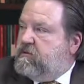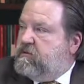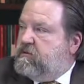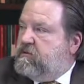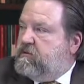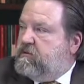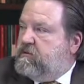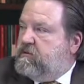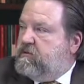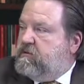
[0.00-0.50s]

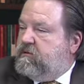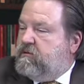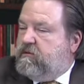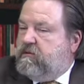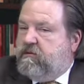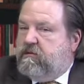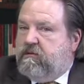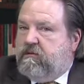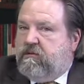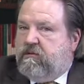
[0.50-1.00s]

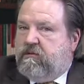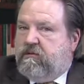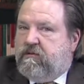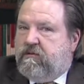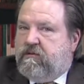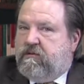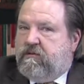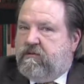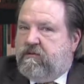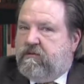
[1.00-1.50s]

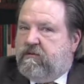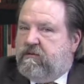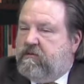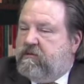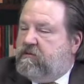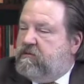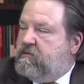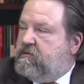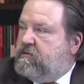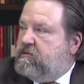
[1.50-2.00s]

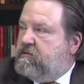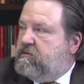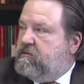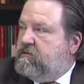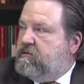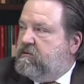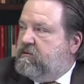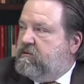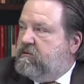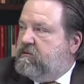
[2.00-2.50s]

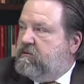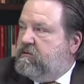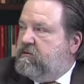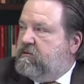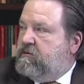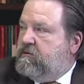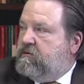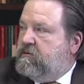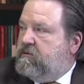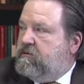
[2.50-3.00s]

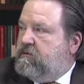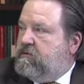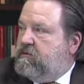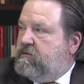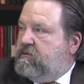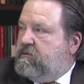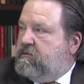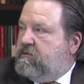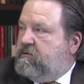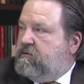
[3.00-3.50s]

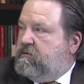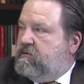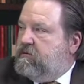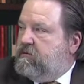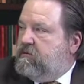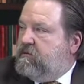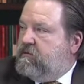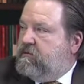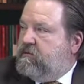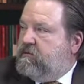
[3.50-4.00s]

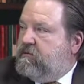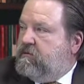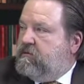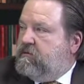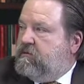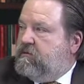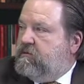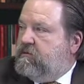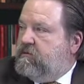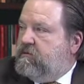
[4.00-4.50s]

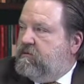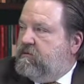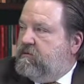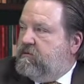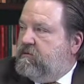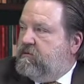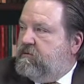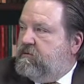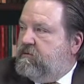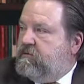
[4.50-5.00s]

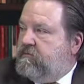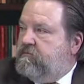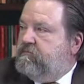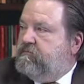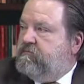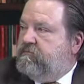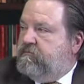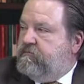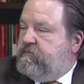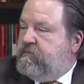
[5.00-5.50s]

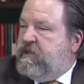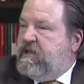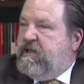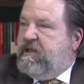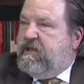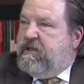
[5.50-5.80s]
No words are spoken by the person on screen.